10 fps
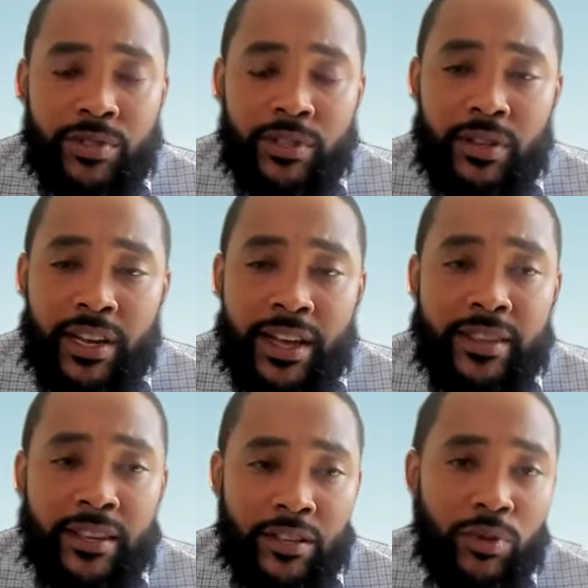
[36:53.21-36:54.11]
And I
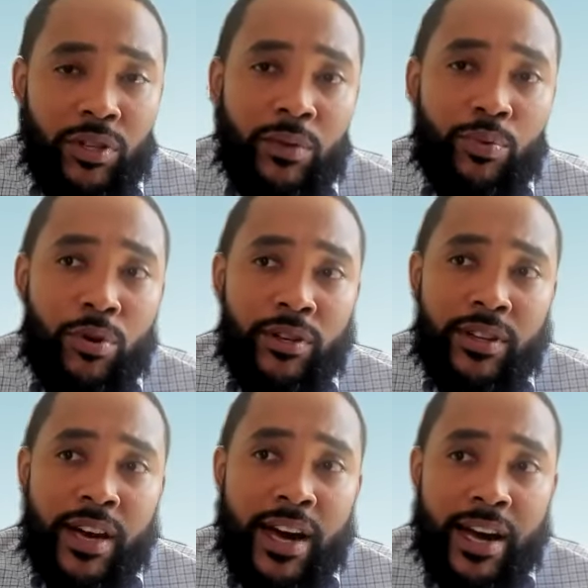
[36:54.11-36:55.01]
think it's really important
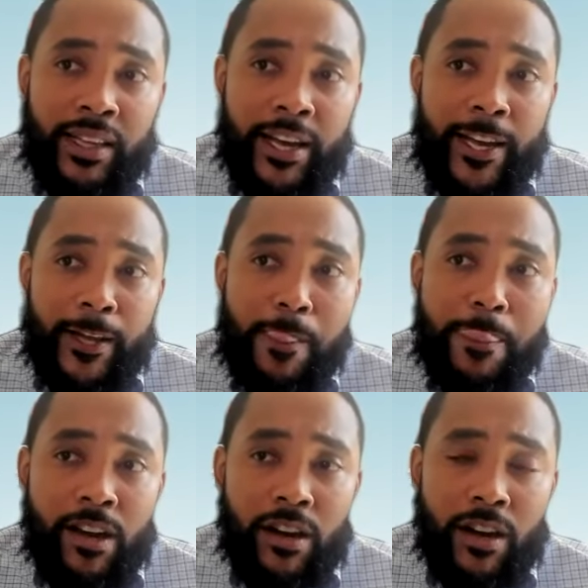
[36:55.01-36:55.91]
to highlight,
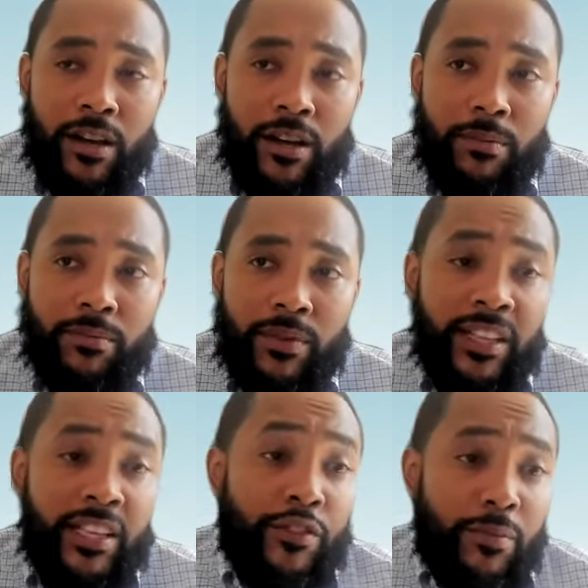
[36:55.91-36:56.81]
at
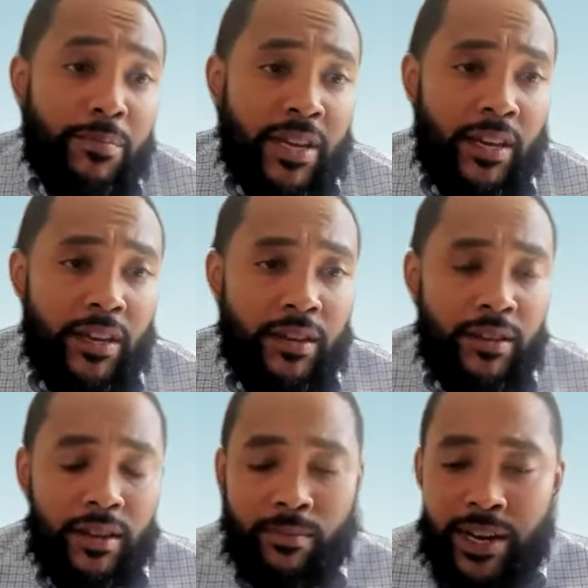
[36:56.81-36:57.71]
least for me,
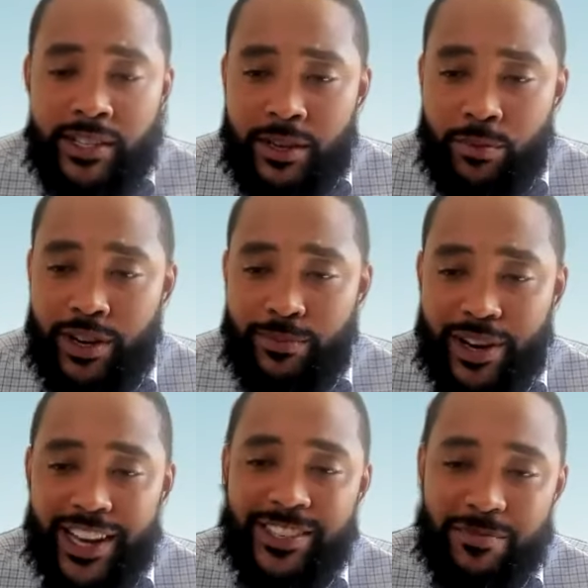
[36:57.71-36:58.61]
in my somewhat
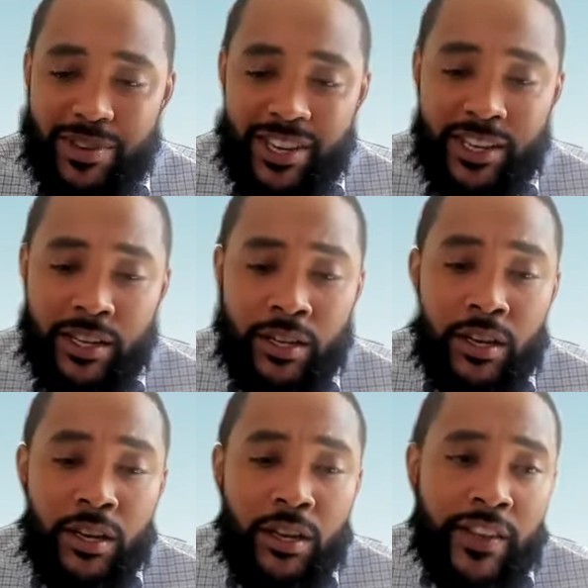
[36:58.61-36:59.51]
biased opinion,
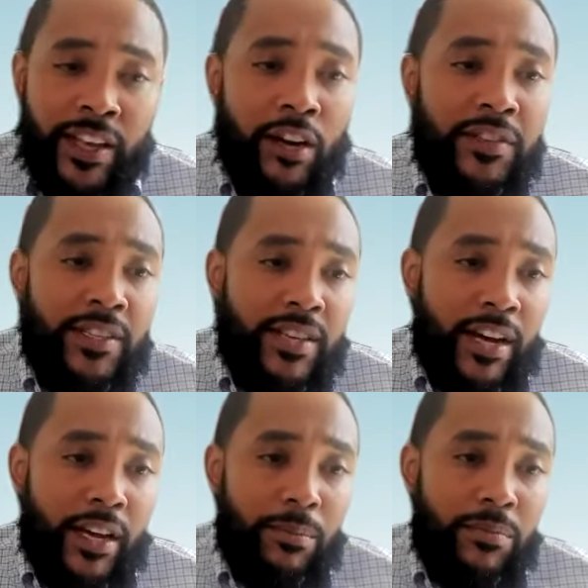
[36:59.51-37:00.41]
that
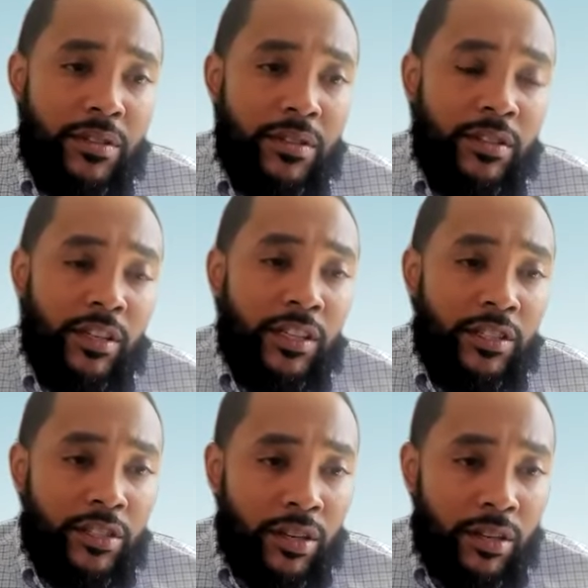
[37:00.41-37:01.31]
oftentimes the
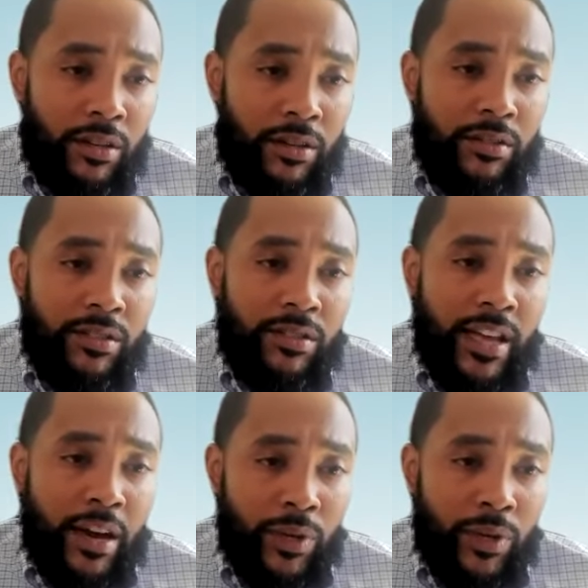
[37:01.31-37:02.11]
concerns that